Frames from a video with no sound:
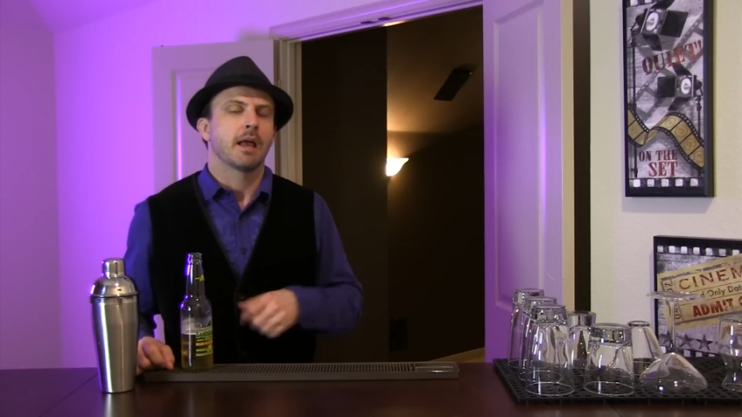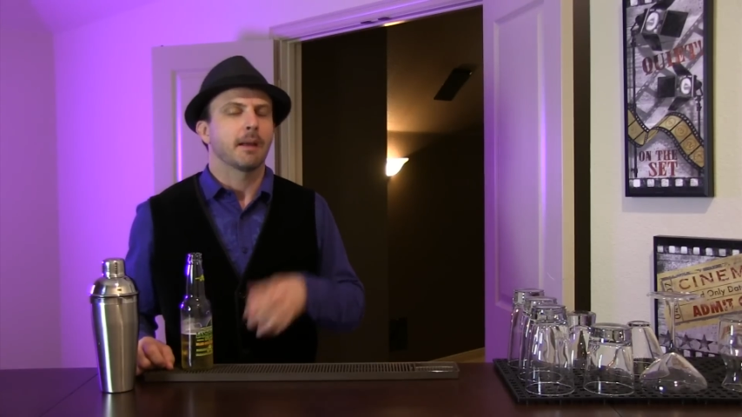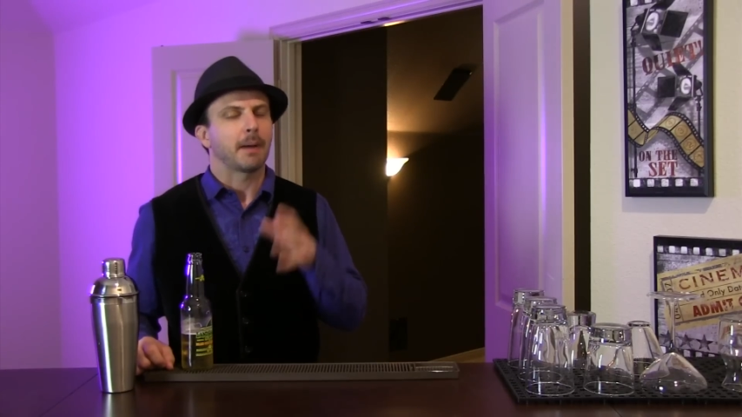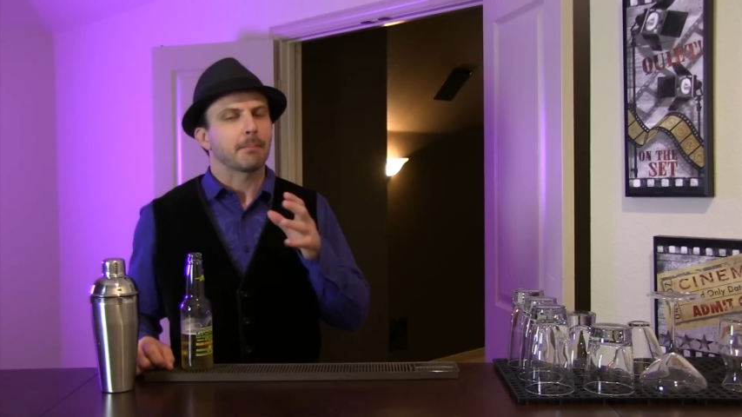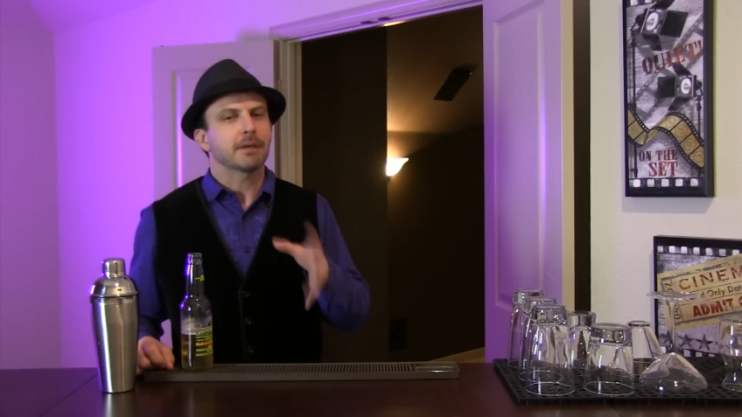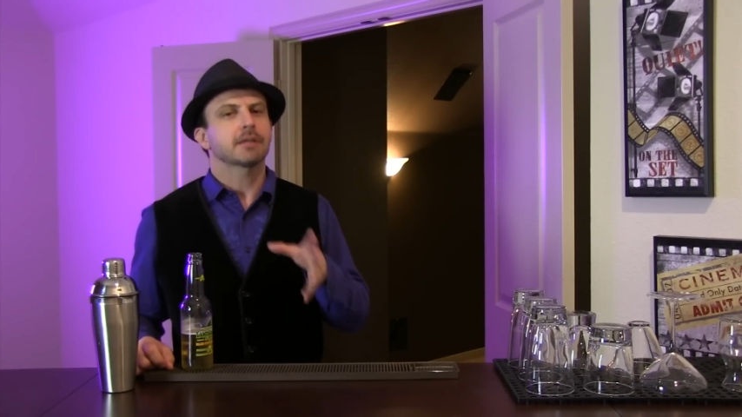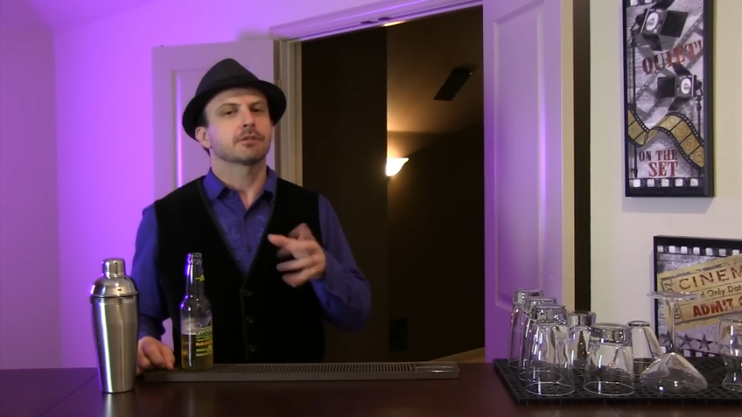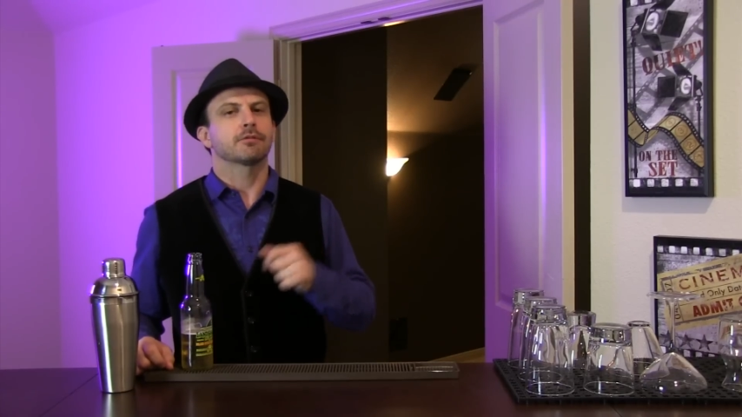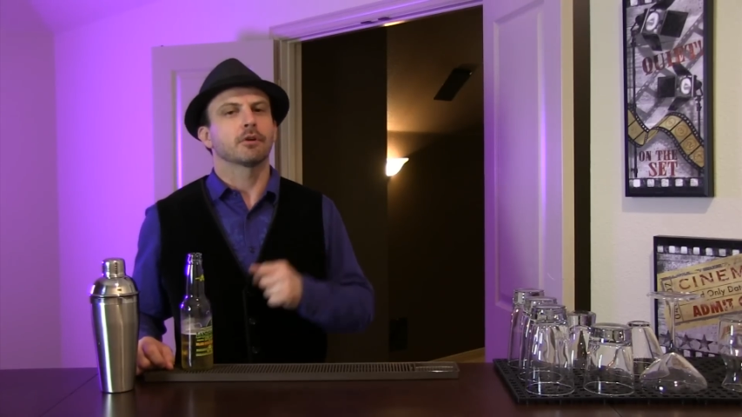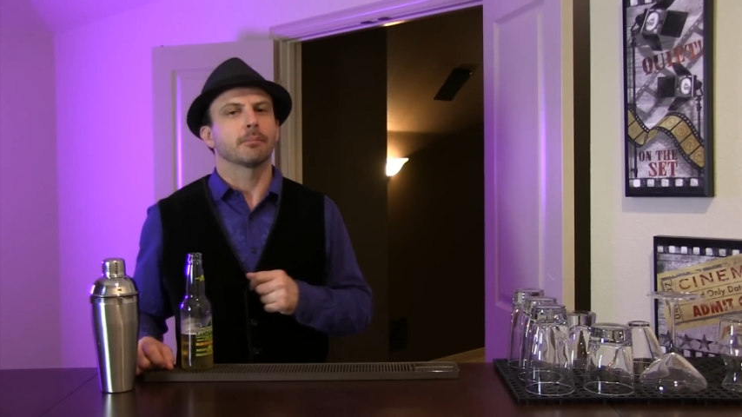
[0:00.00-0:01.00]
and my
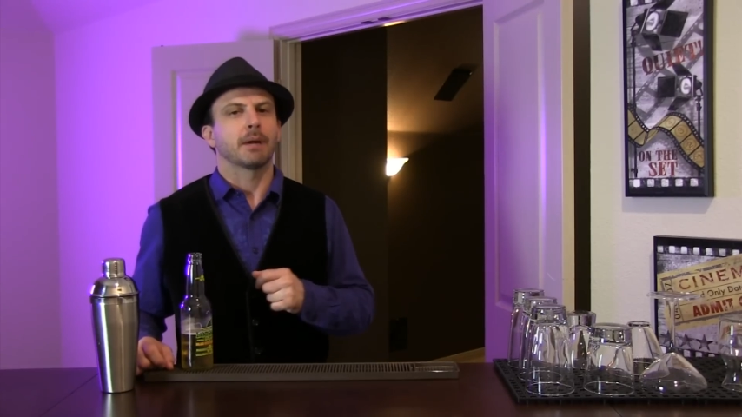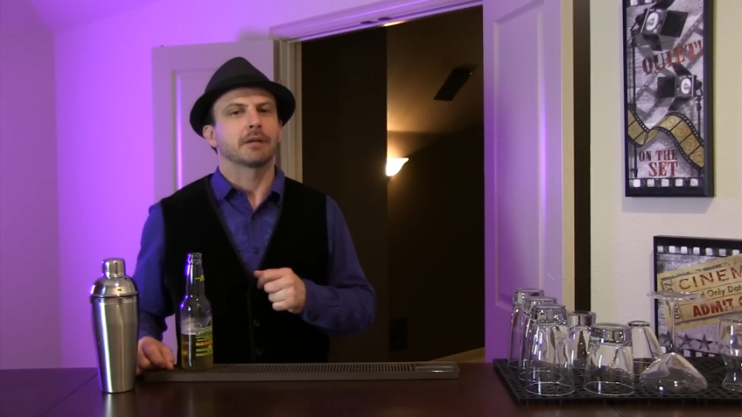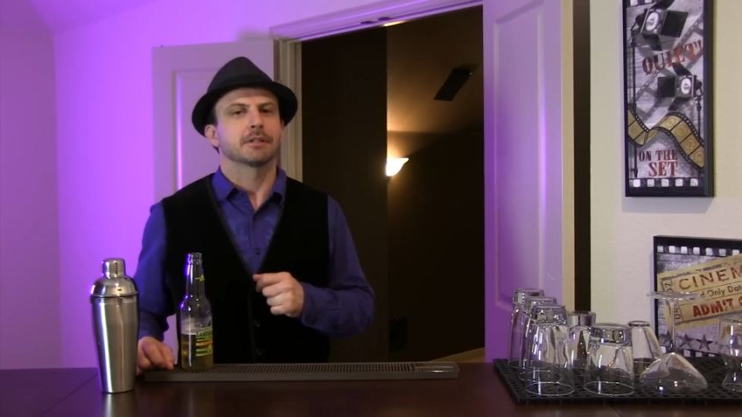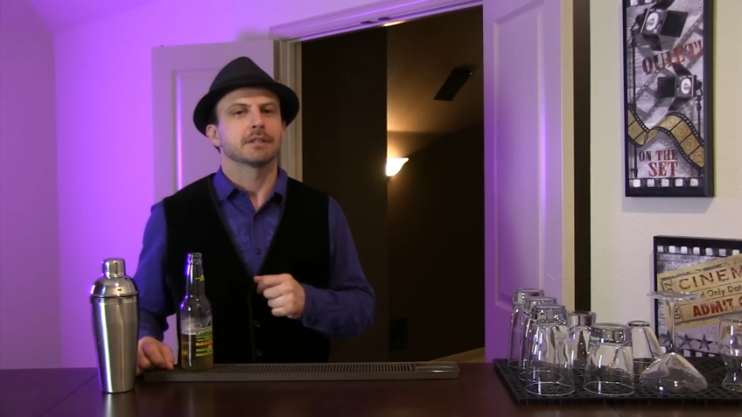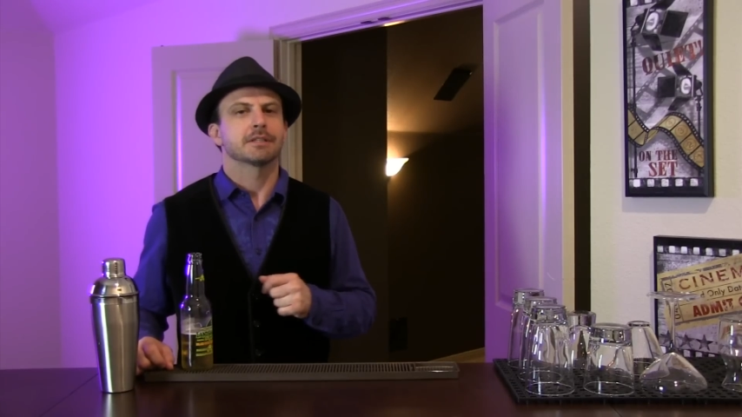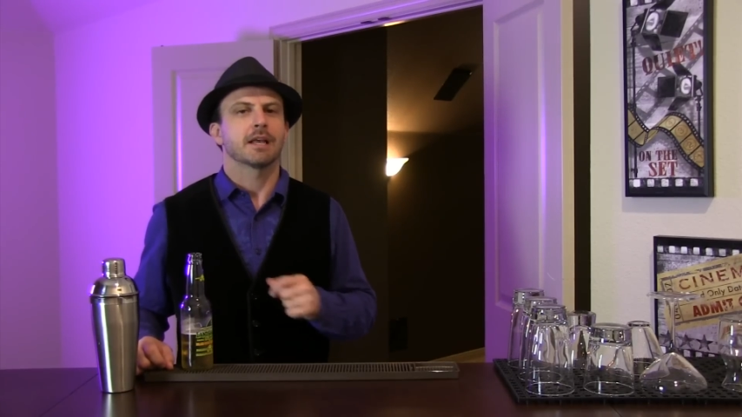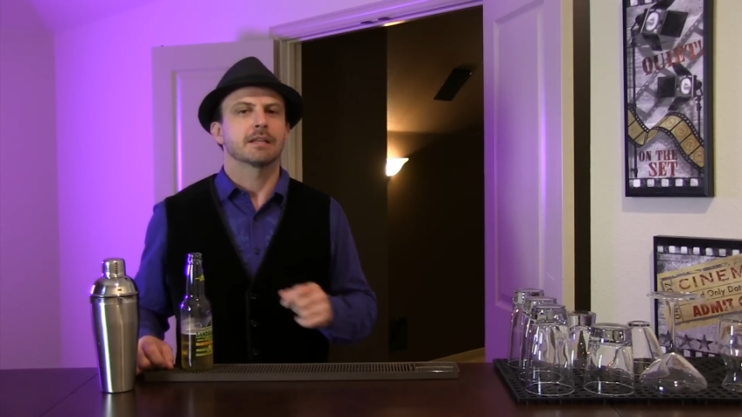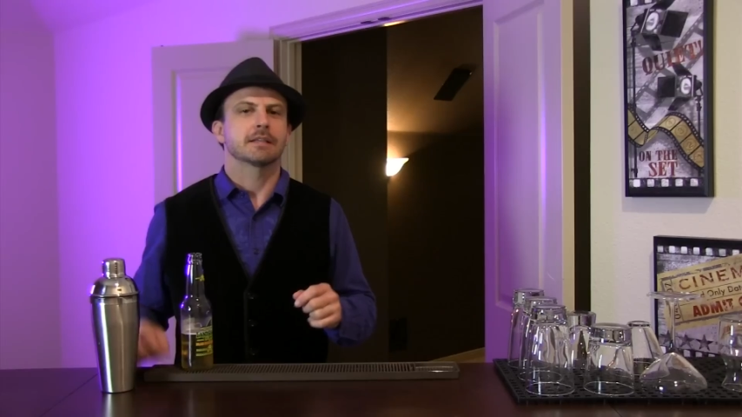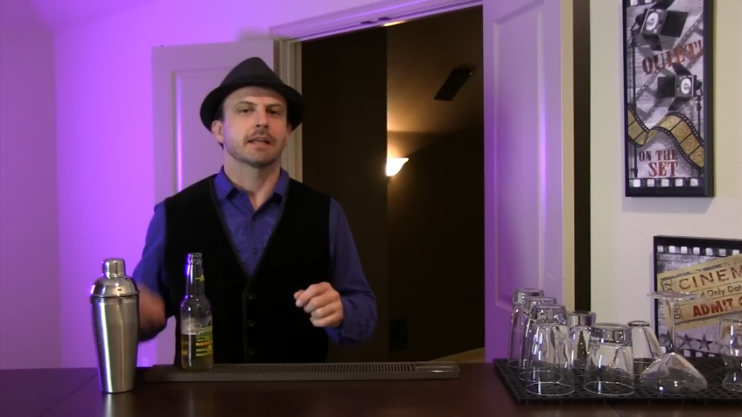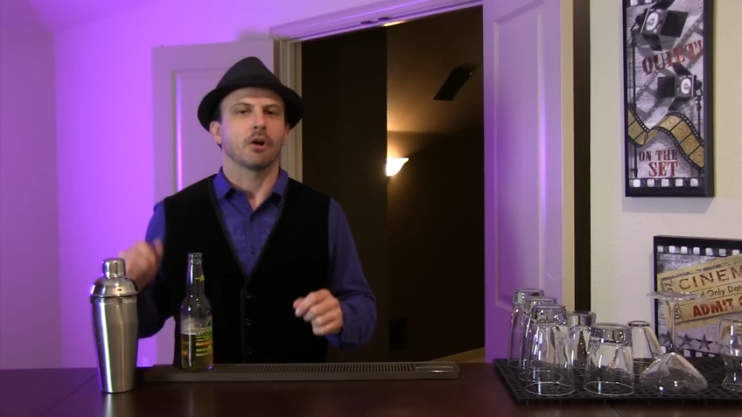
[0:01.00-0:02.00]
biggest fear about this
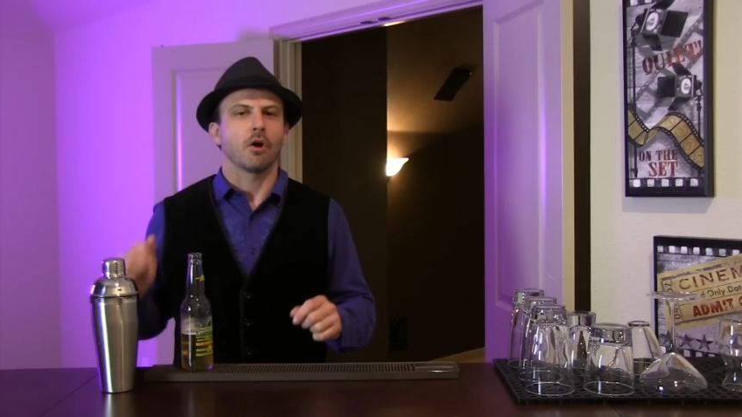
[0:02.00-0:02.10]
is that